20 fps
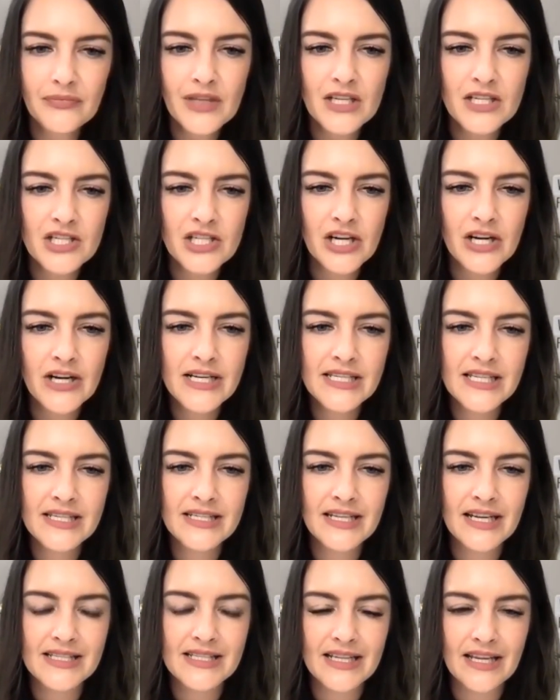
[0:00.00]
Shari says,
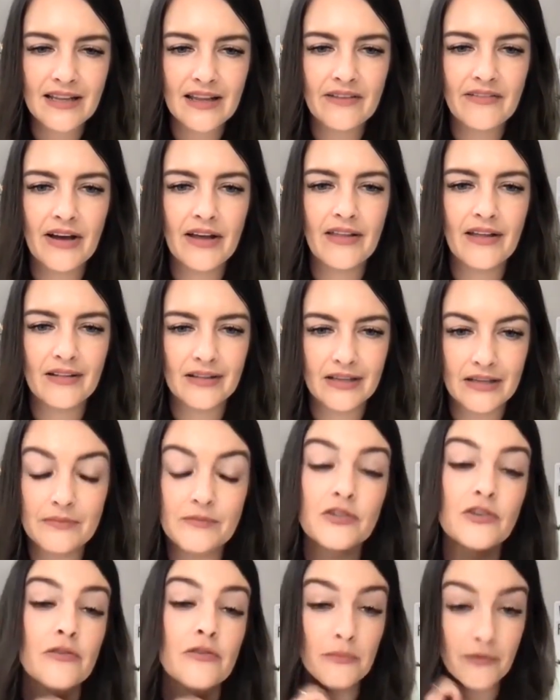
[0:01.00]
yes, I love how that
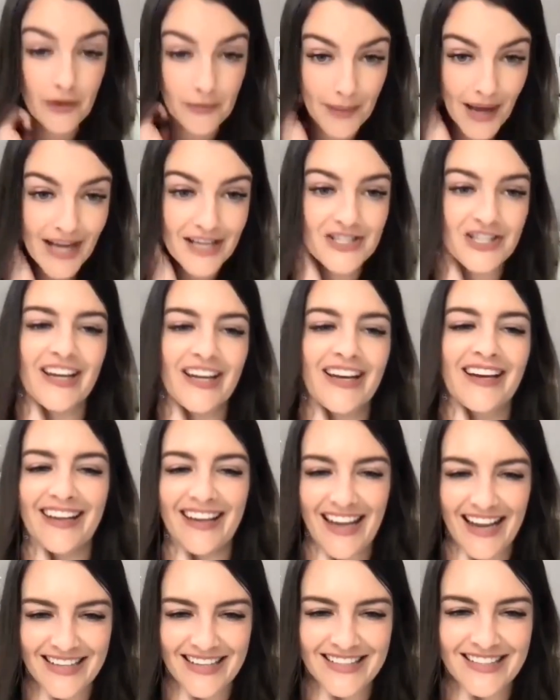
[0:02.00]
leaves room for magic.
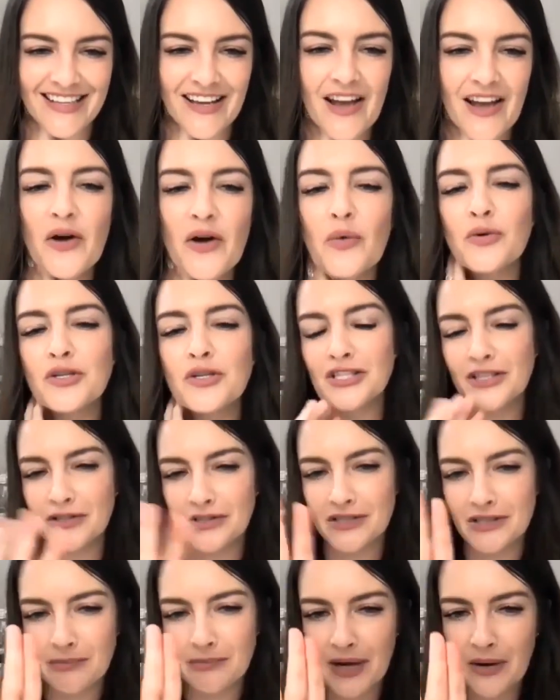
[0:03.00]
Yes, which is
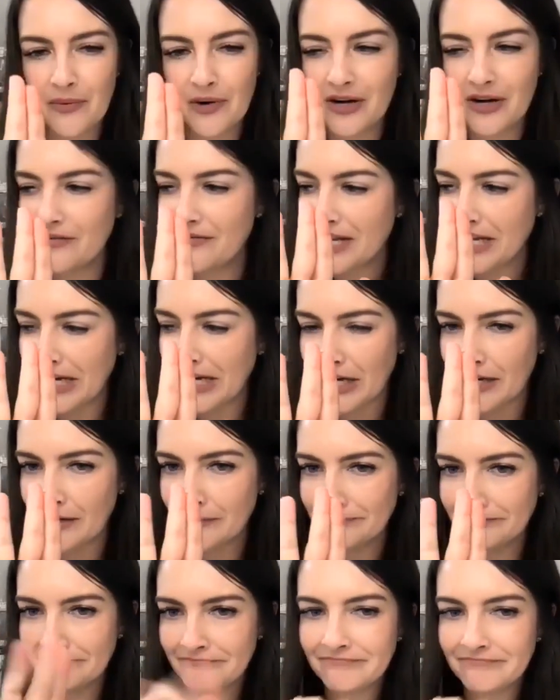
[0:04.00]
also my word of the
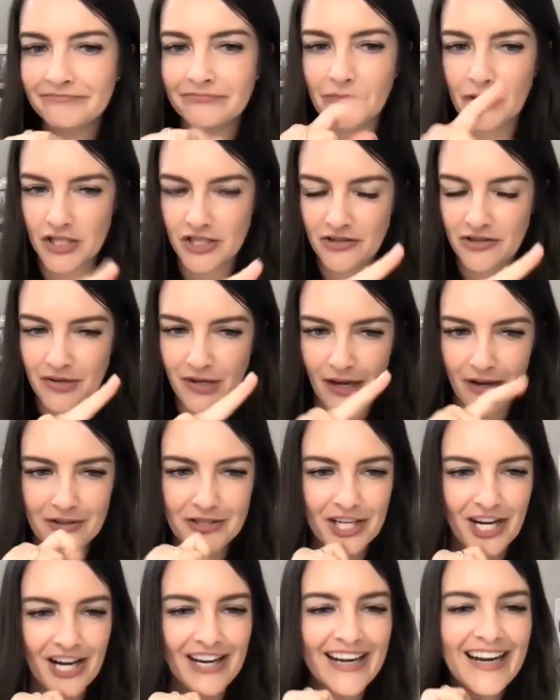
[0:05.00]
year, which you know,
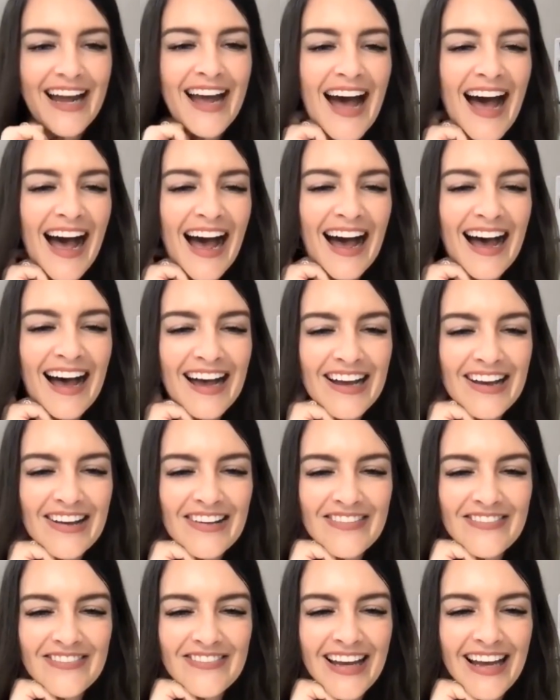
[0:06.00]
Shari.
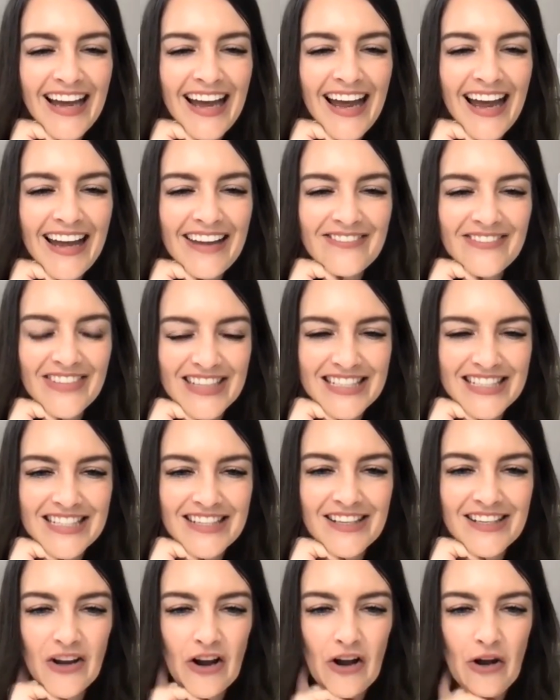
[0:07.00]
And
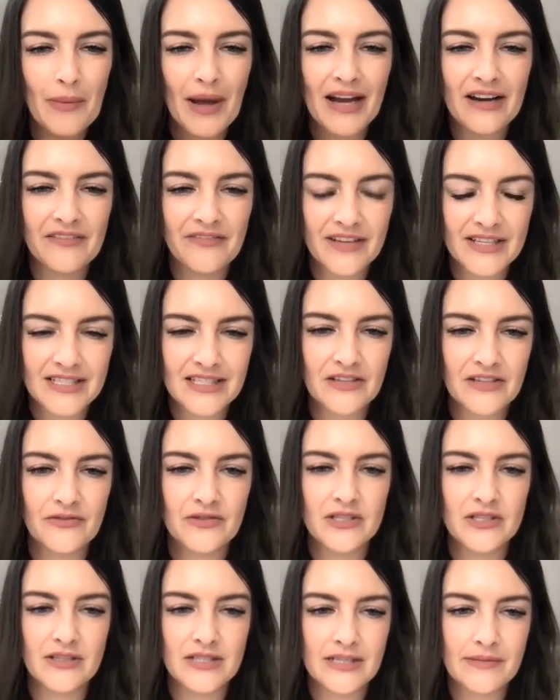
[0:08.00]
basically co-manifesting
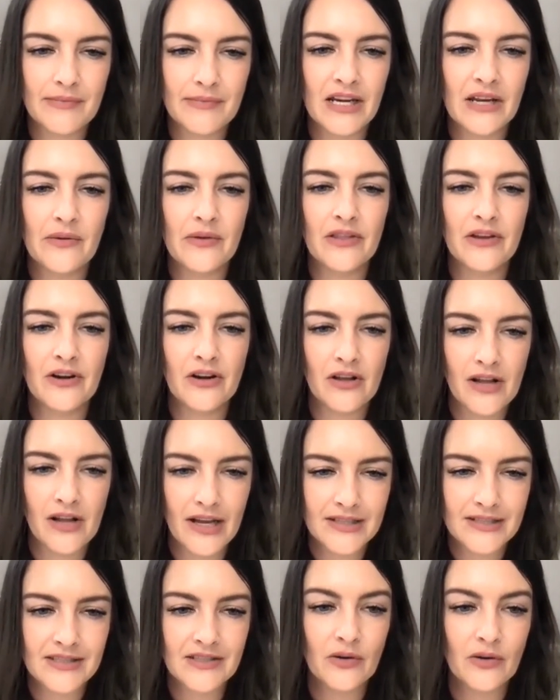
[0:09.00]
results in money with your
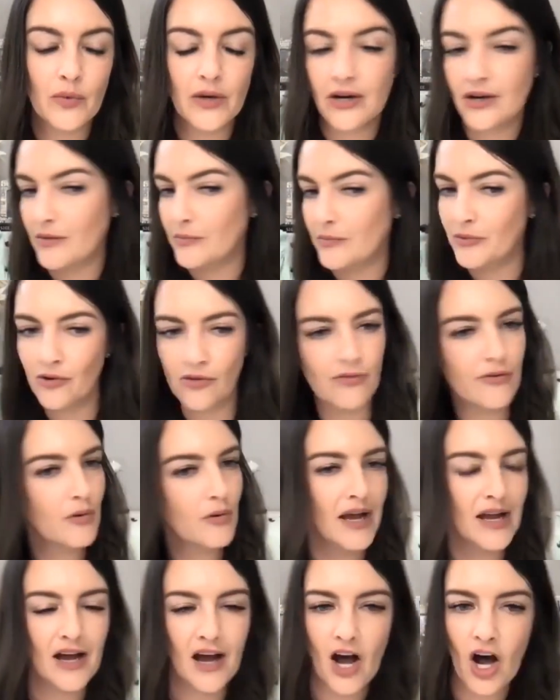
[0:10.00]
clients in a weird and beautiful
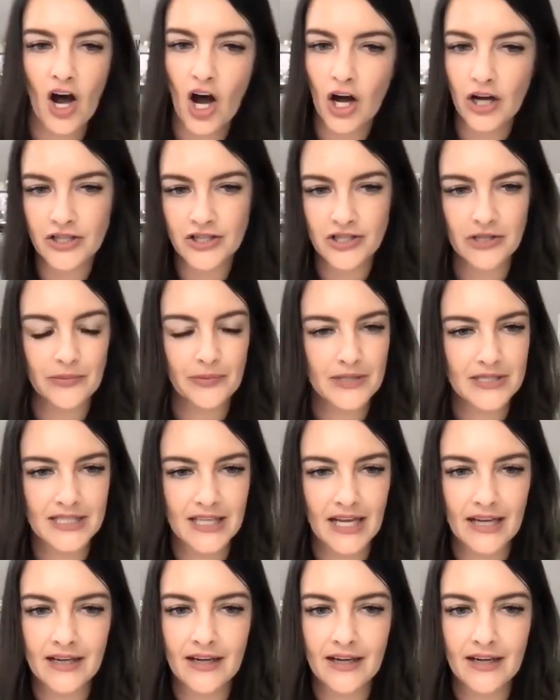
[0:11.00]
way, 100%.